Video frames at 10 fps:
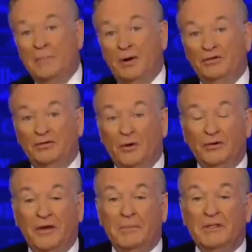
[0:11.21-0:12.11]
Personal
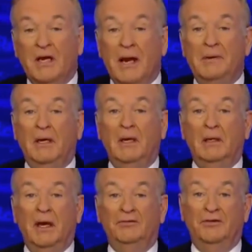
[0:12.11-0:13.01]
story segment tonight. Beginning
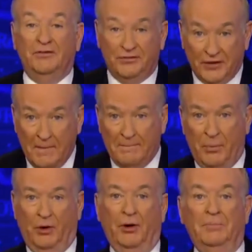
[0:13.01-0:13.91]
last
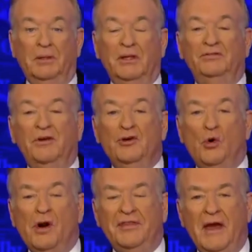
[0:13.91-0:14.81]
December, police in
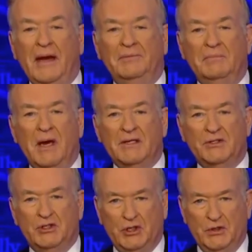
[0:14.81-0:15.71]
Northampton,
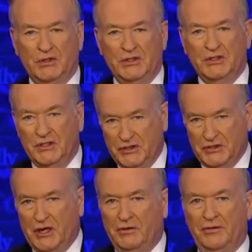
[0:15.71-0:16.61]
Massachusetts, in the
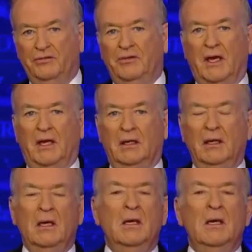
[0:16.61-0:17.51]
center of the state,
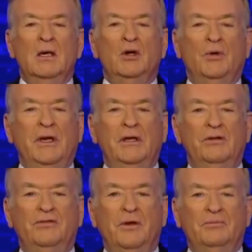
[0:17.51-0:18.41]

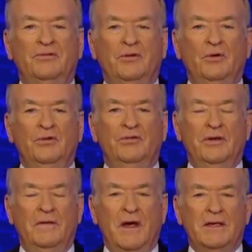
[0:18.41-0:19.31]
greeted some students
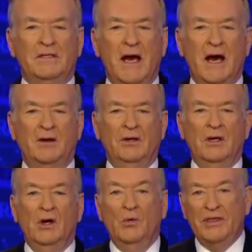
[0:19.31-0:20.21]
in that town
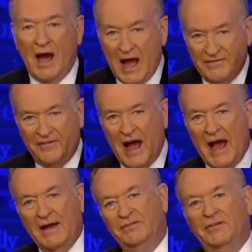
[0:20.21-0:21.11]
with high
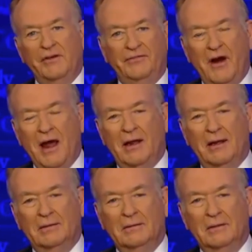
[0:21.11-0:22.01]
fives every
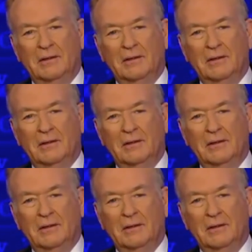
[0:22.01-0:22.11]
Friday.